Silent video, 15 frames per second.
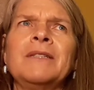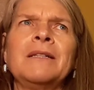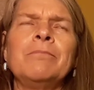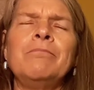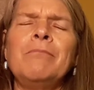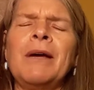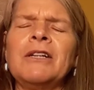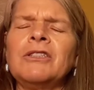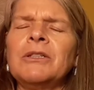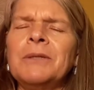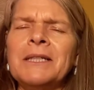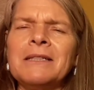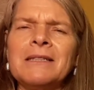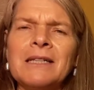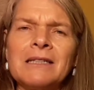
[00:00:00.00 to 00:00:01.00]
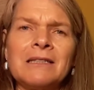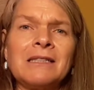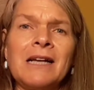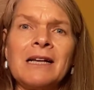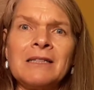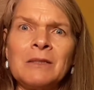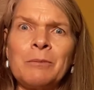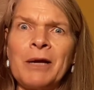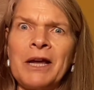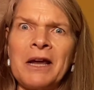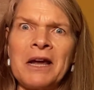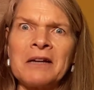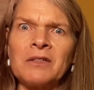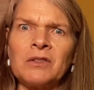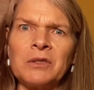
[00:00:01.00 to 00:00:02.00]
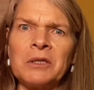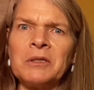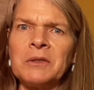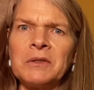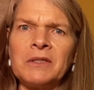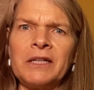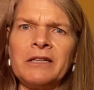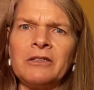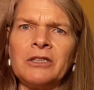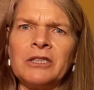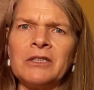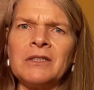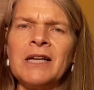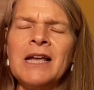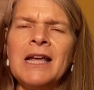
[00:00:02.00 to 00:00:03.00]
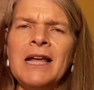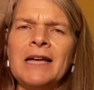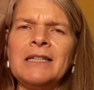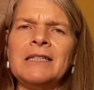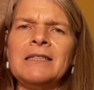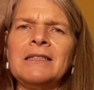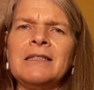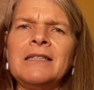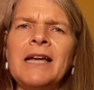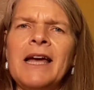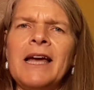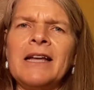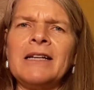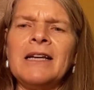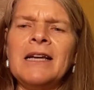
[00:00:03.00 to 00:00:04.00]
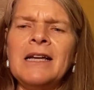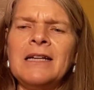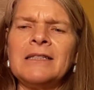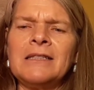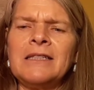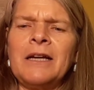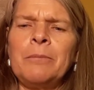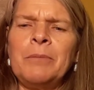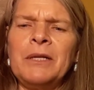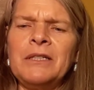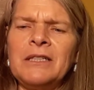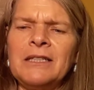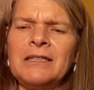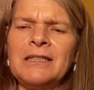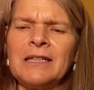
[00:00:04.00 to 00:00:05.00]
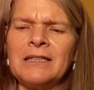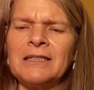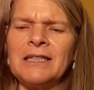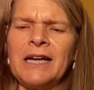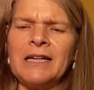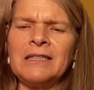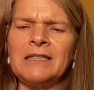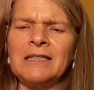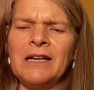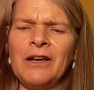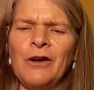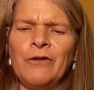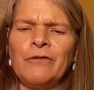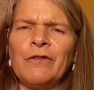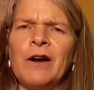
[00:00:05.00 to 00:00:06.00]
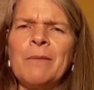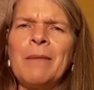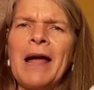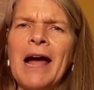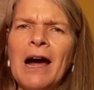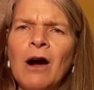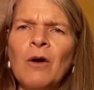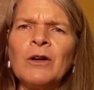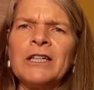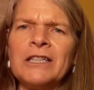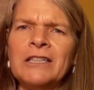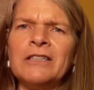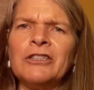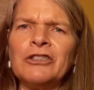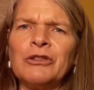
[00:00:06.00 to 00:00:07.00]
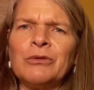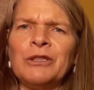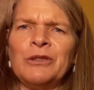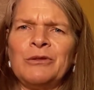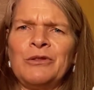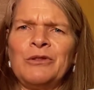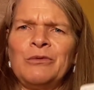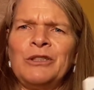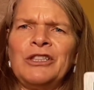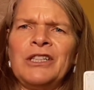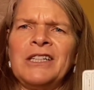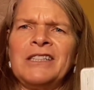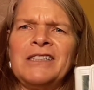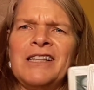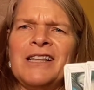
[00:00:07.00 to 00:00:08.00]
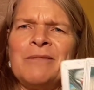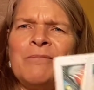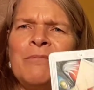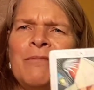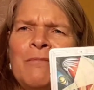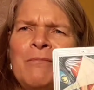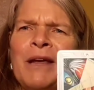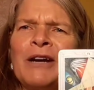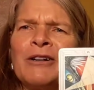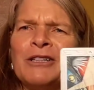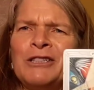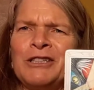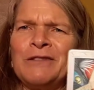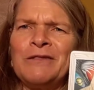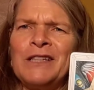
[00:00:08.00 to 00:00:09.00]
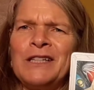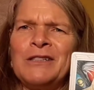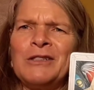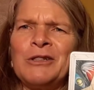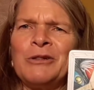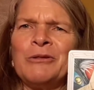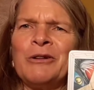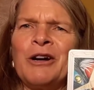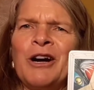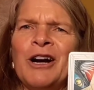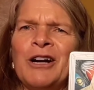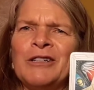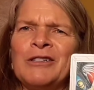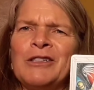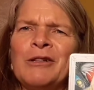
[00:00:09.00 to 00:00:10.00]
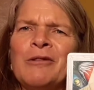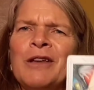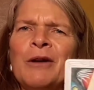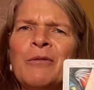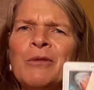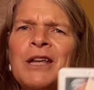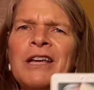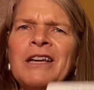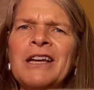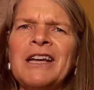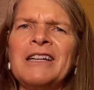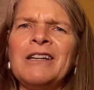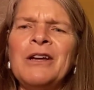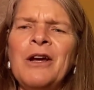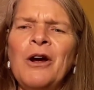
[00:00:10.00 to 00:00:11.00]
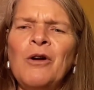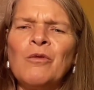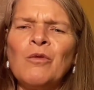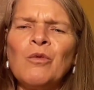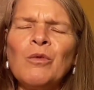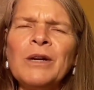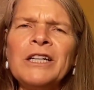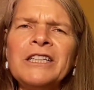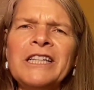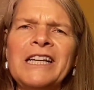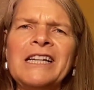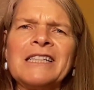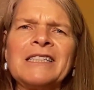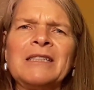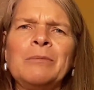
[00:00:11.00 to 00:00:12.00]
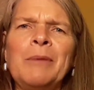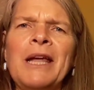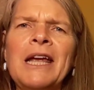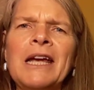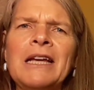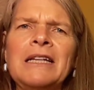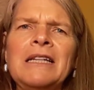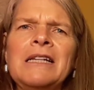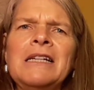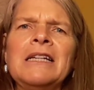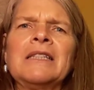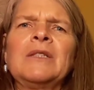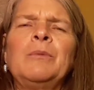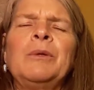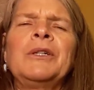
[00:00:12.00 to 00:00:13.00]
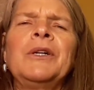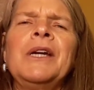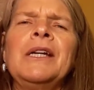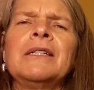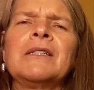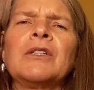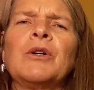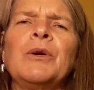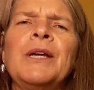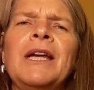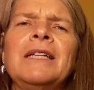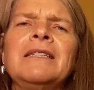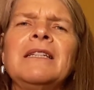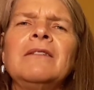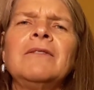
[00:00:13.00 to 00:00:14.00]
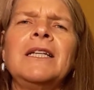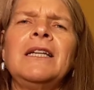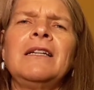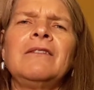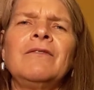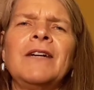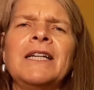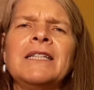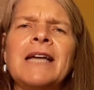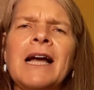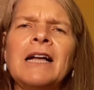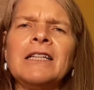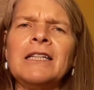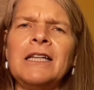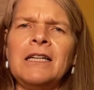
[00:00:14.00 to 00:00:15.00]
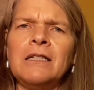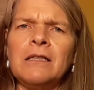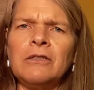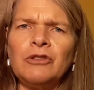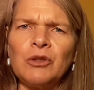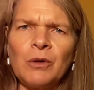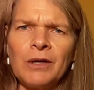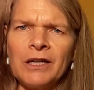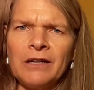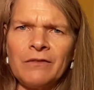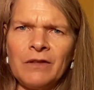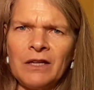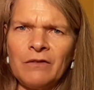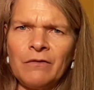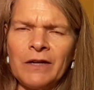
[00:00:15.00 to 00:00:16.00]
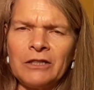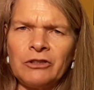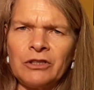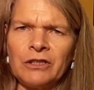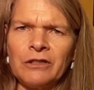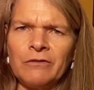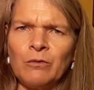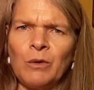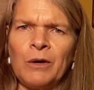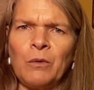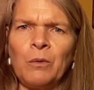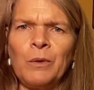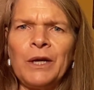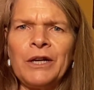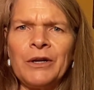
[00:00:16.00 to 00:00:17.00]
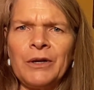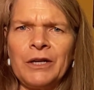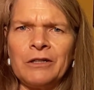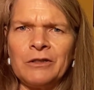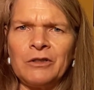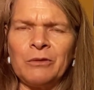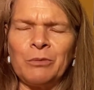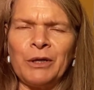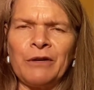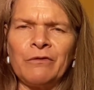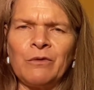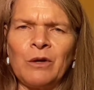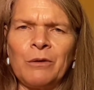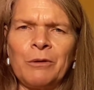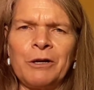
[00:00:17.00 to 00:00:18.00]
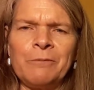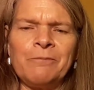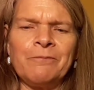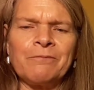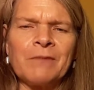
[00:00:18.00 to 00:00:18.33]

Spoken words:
measuring success by external standards, and instead step into success from our inner truth, which is the marriage of these two cards, so that we can really expand and experience creativity and vitality and the joy of the adventure of what we're here to bring forward.